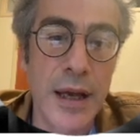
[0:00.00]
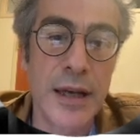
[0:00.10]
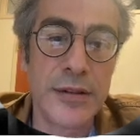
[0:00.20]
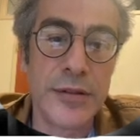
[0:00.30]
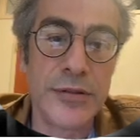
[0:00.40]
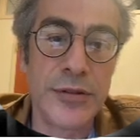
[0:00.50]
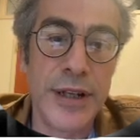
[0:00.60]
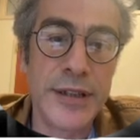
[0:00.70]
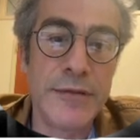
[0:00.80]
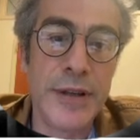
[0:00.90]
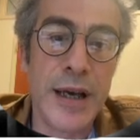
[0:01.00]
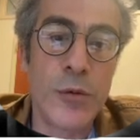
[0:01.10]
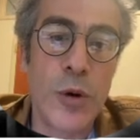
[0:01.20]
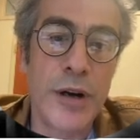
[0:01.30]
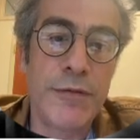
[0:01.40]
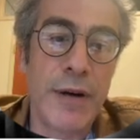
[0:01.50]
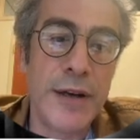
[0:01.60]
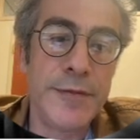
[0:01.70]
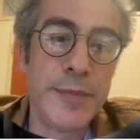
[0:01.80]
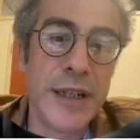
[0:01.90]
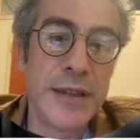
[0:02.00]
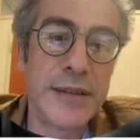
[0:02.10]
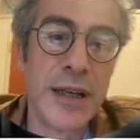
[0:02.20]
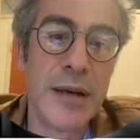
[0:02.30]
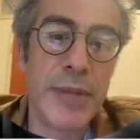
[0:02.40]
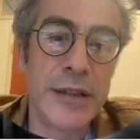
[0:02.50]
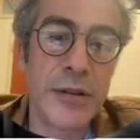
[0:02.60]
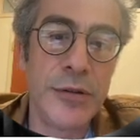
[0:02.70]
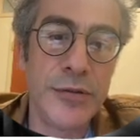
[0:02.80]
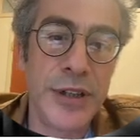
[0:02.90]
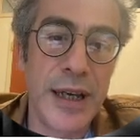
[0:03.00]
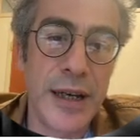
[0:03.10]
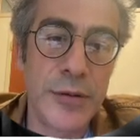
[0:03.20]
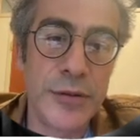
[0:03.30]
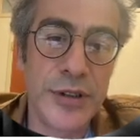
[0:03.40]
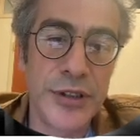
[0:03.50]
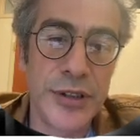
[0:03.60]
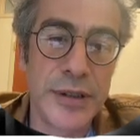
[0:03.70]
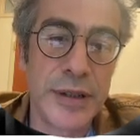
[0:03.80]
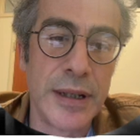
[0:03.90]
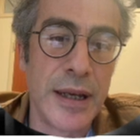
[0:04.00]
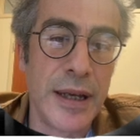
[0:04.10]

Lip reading: As illustrated, we acquire 5 minutes PETALUTE acquisition